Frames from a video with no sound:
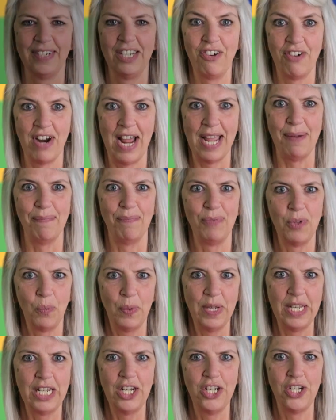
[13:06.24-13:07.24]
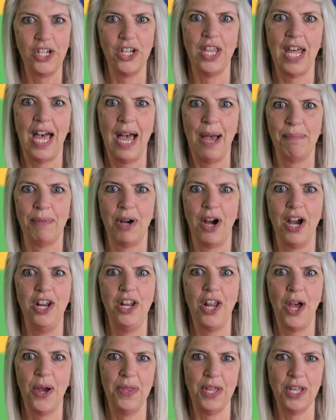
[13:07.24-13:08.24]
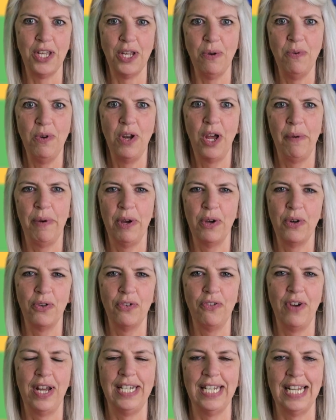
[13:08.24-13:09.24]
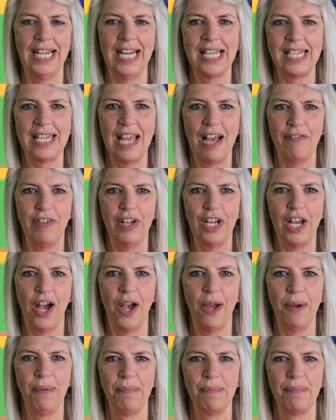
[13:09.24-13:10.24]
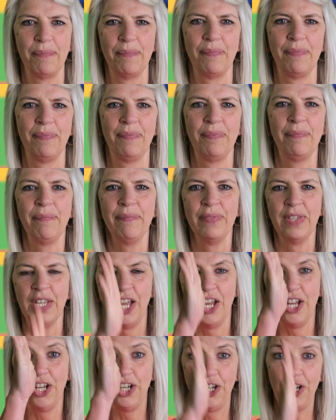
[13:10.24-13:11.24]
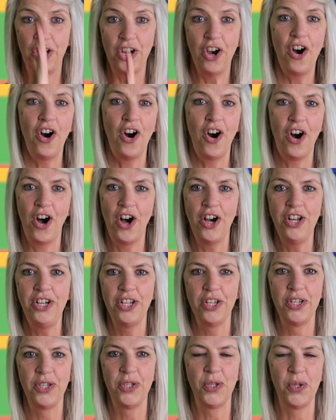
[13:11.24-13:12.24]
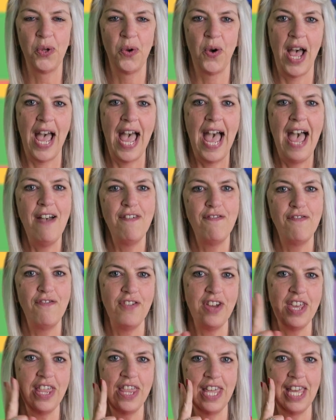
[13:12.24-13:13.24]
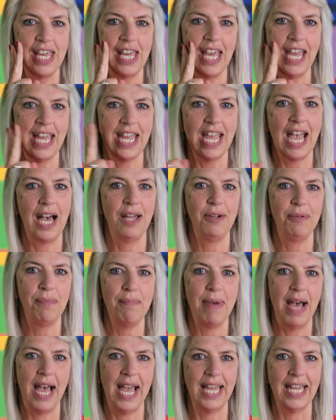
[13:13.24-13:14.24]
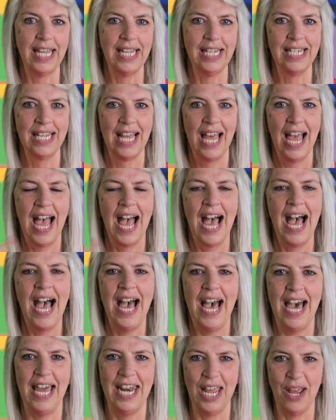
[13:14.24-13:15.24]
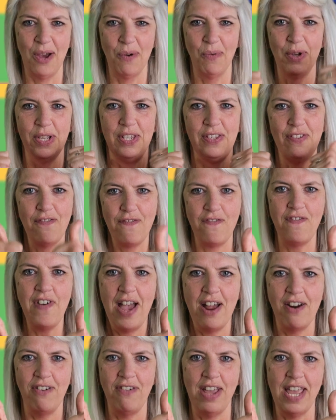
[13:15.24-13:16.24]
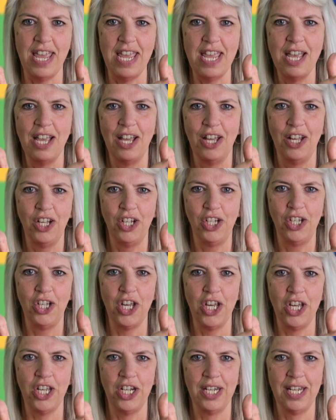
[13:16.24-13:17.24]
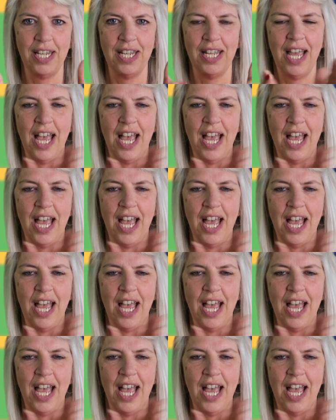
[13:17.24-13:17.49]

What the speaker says: Great, we can do that. I know that you know it already. Let's have a go. God saw everything he had made and it was very good.